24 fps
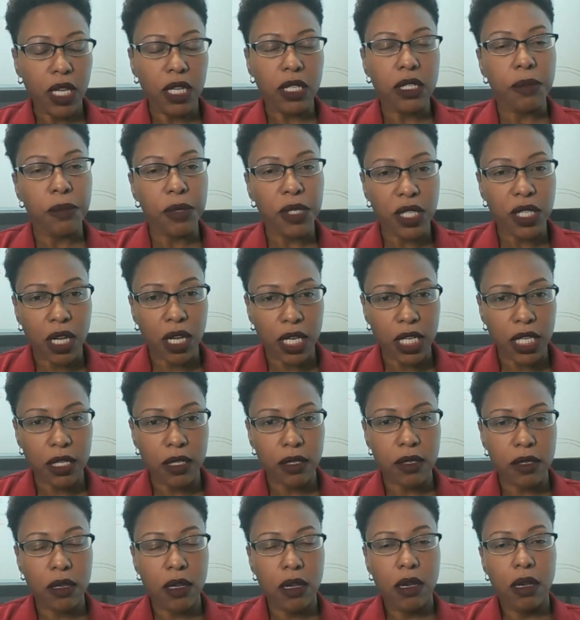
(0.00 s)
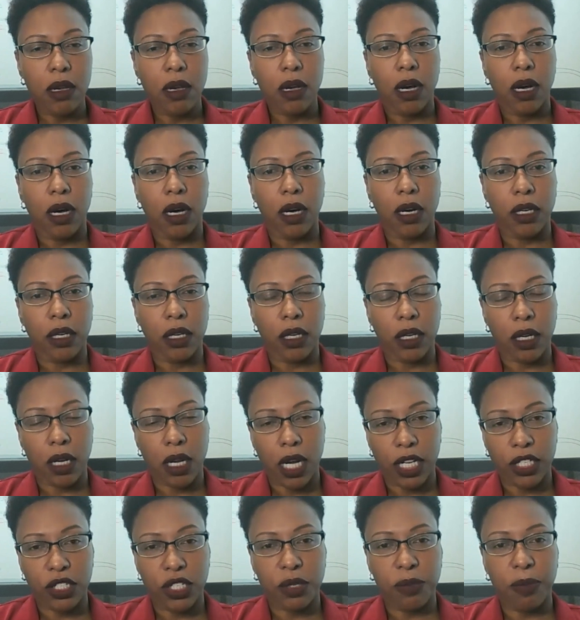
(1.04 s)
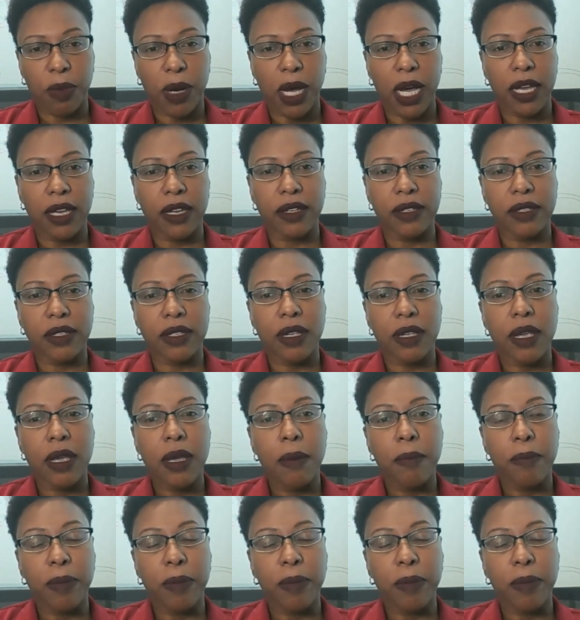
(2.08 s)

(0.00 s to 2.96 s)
some studies on unconscious bias,